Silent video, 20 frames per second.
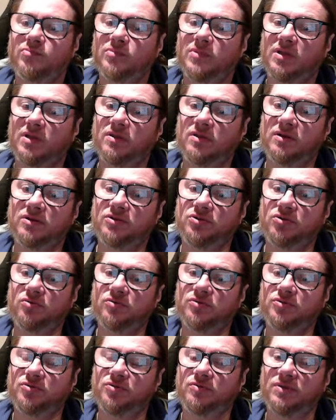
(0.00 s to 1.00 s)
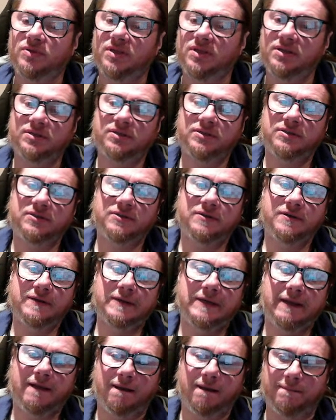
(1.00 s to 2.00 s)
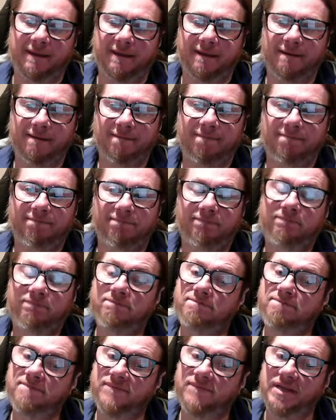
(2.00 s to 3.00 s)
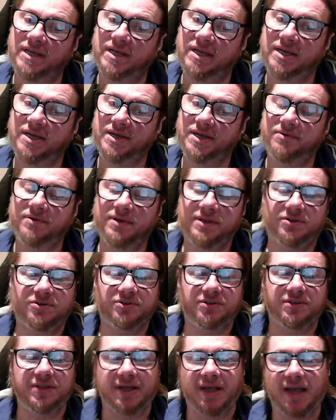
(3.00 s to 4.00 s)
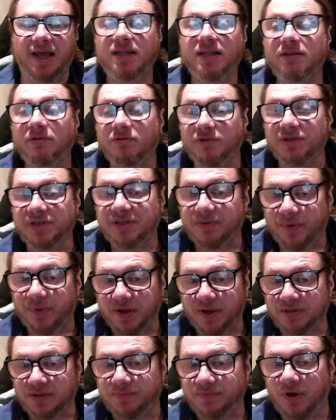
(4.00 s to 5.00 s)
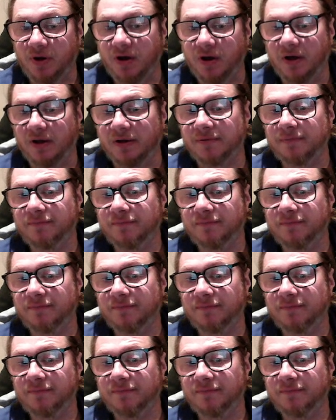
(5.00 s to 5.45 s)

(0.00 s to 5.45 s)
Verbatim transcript: There is also this coming. Very interesting. And there is a pass pawn.